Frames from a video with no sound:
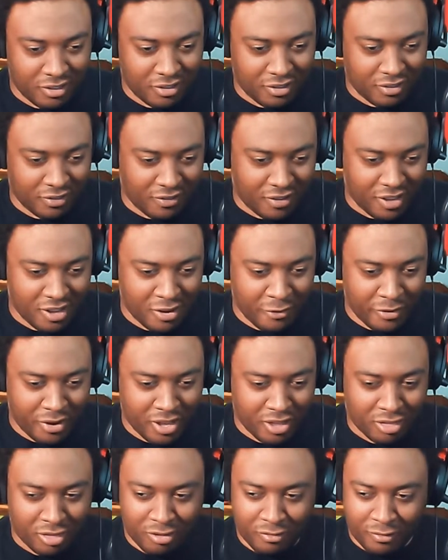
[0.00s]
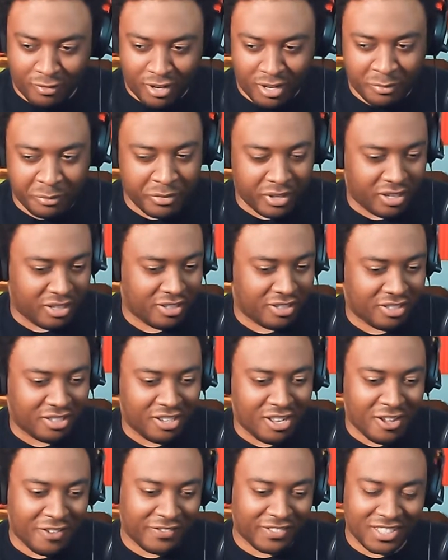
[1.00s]
Okay, we got three minutes
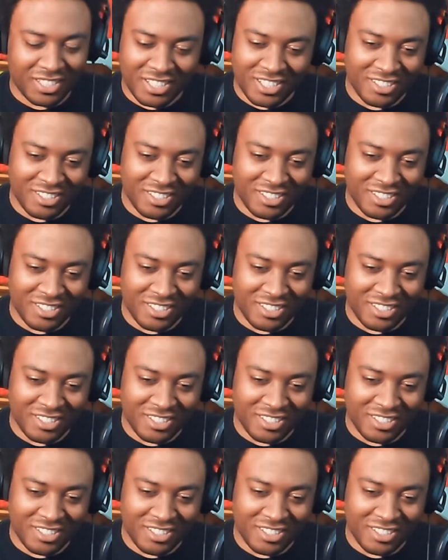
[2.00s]
left.